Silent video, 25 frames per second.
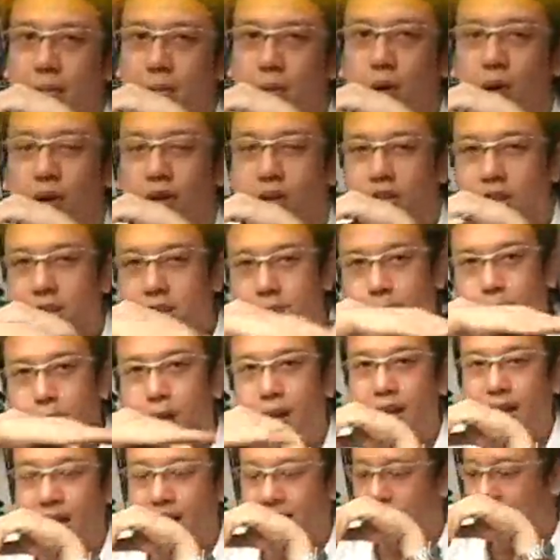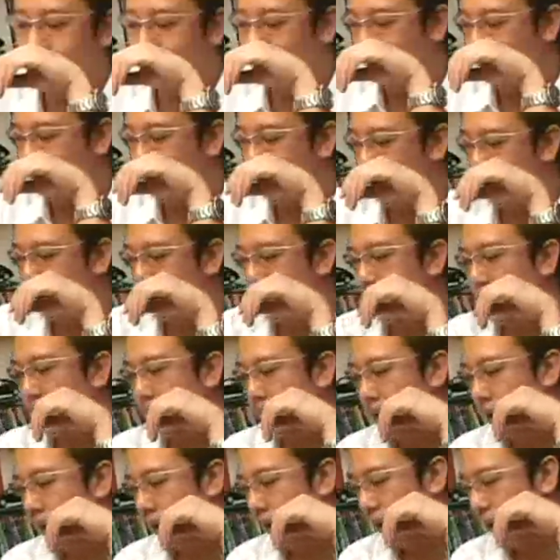a broader spread on the
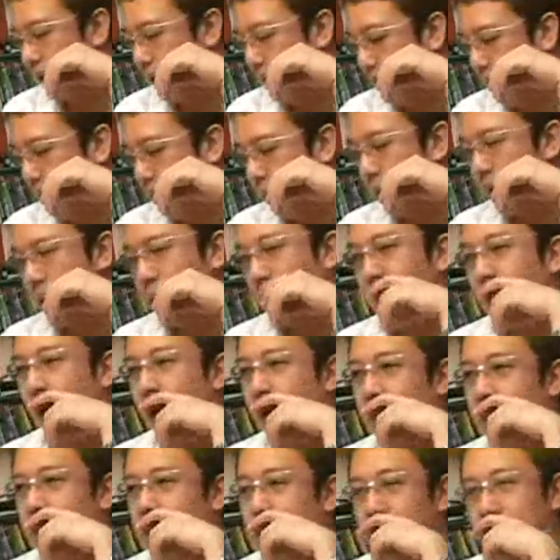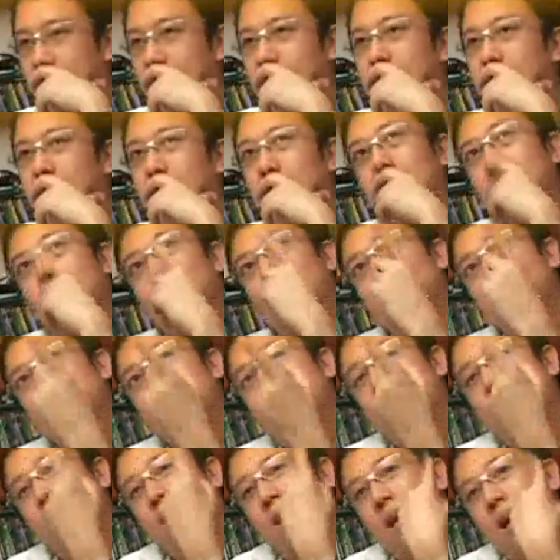signal. But the problem is I only
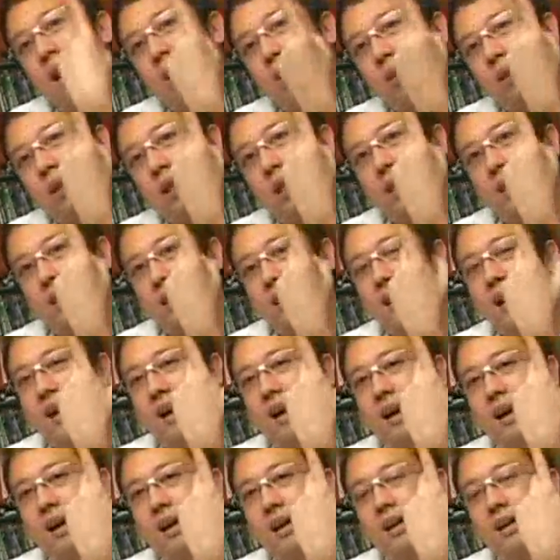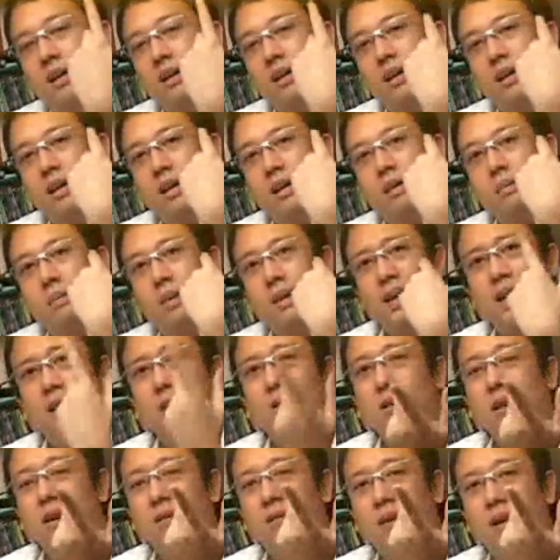have an outlet there, but I
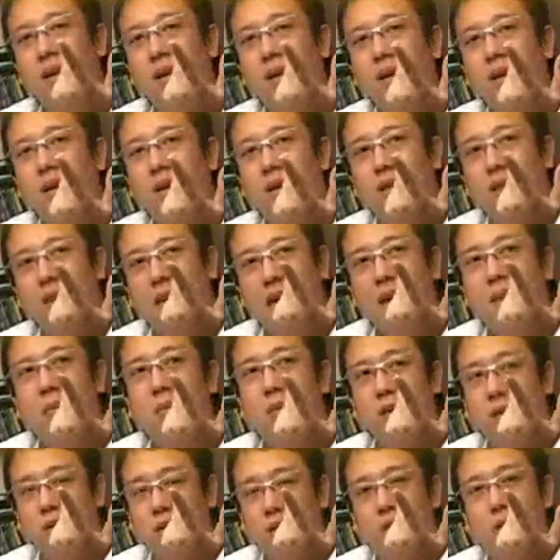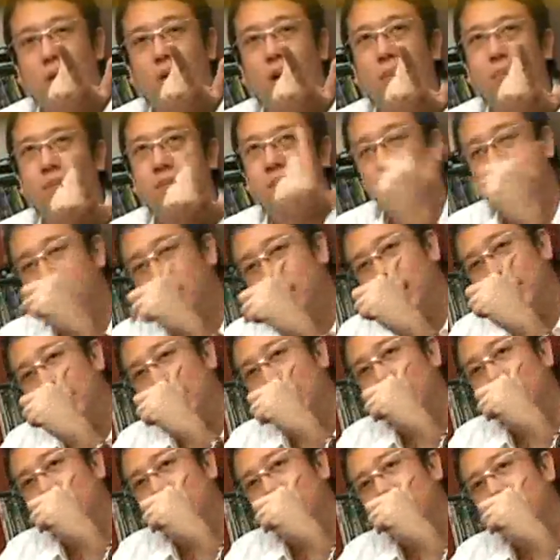don't have a cable to go up to the
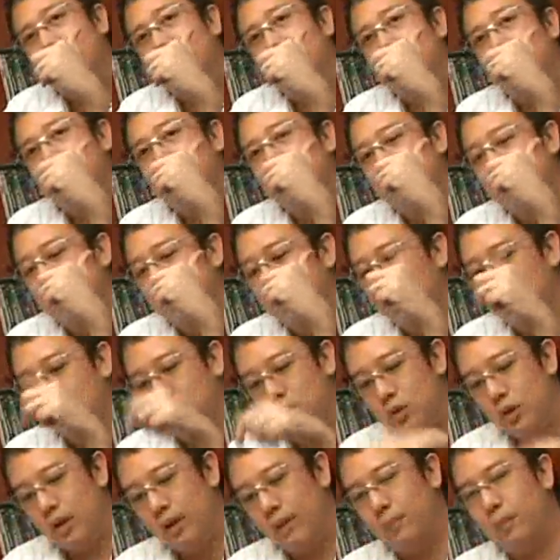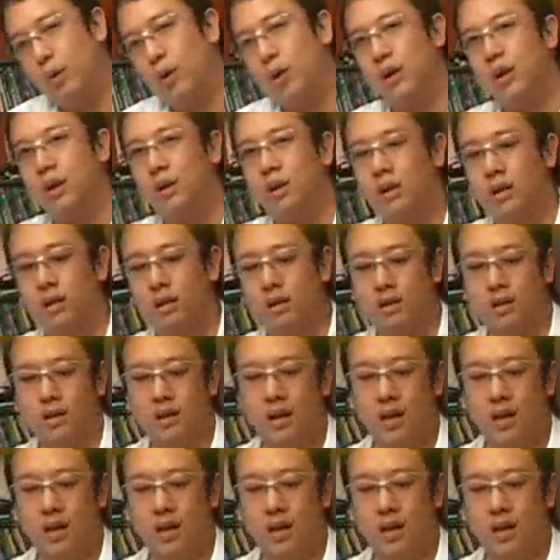ceiling again. So I'm going to,